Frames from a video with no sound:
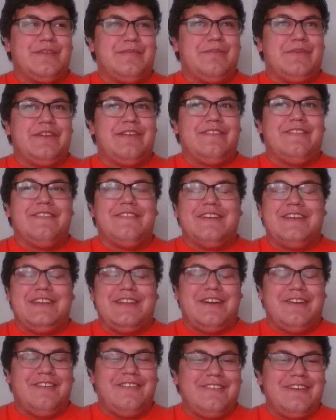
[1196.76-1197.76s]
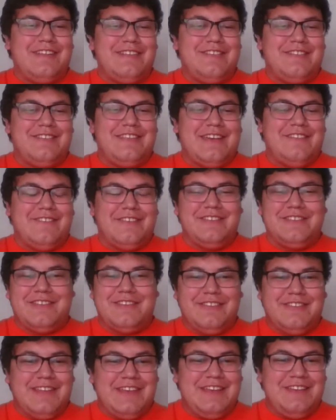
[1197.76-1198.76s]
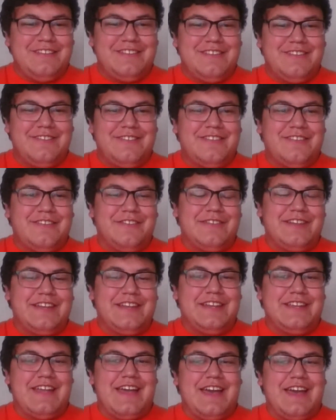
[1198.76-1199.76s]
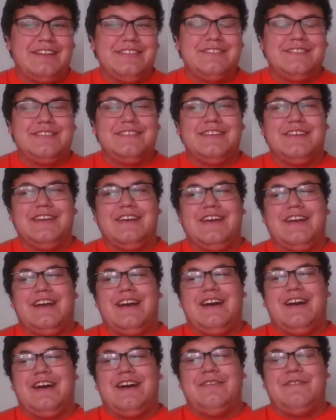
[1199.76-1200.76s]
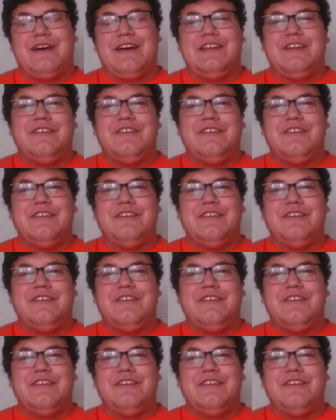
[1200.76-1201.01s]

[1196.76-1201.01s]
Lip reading: but it's never too late to reconnect. I